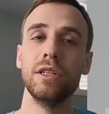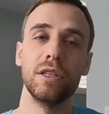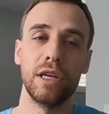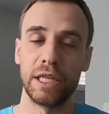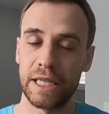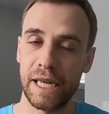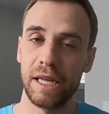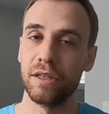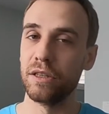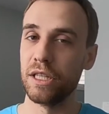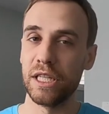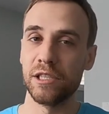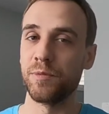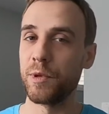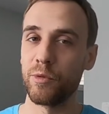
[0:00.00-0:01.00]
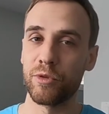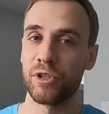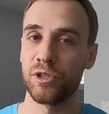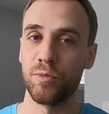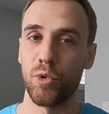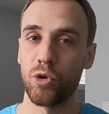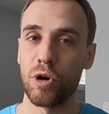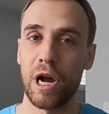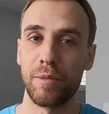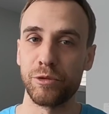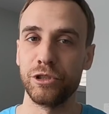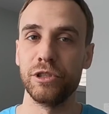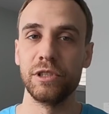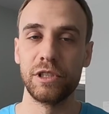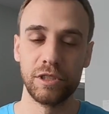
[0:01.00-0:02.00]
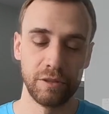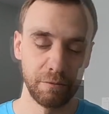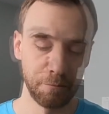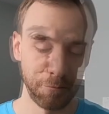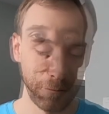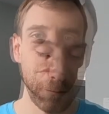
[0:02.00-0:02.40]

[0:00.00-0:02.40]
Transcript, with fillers: Again, leaves me with some more options.